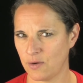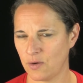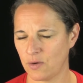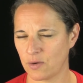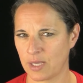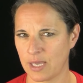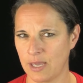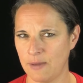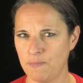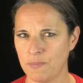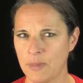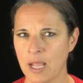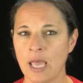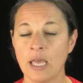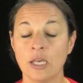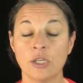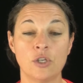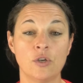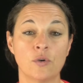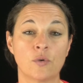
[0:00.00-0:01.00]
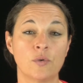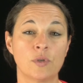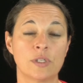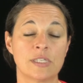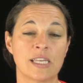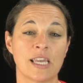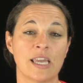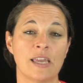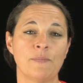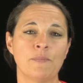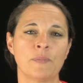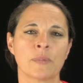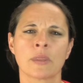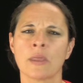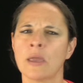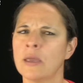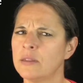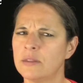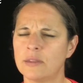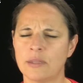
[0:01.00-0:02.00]
Okay, you could say
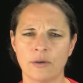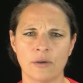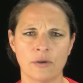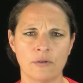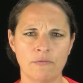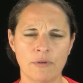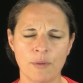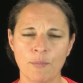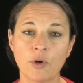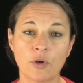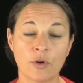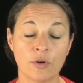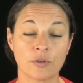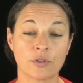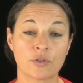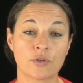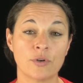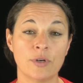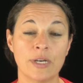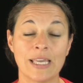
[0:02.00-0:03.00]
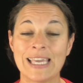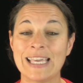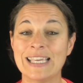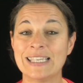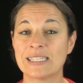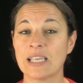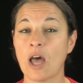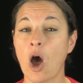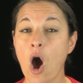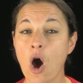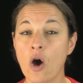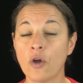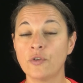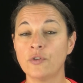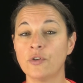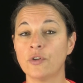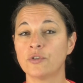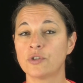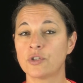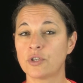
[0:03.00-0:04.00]
the remote control is
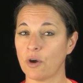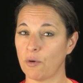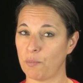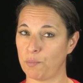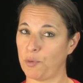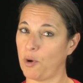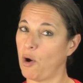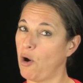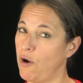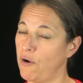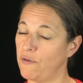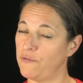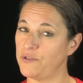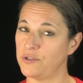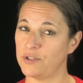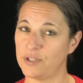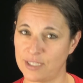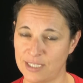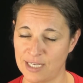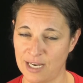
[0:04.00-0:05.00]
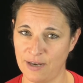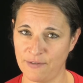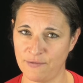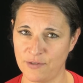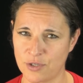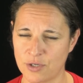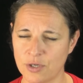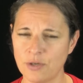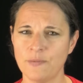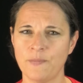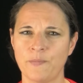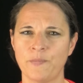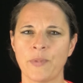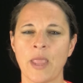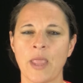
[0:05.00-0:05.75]
on top of the television.